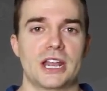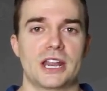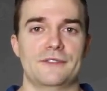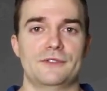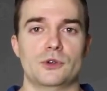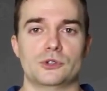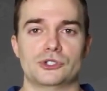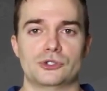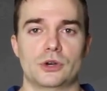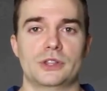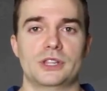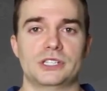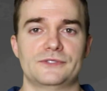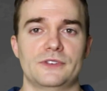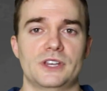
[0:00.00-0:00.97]
And if you
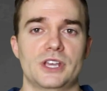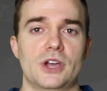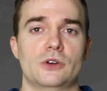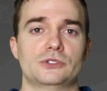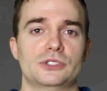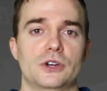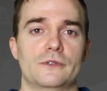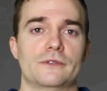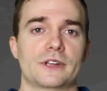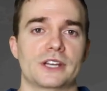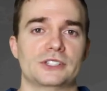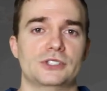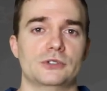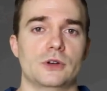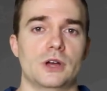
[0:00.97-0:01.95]
enjoyed this video, don't
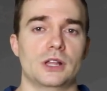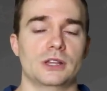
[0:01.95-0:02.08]
forget to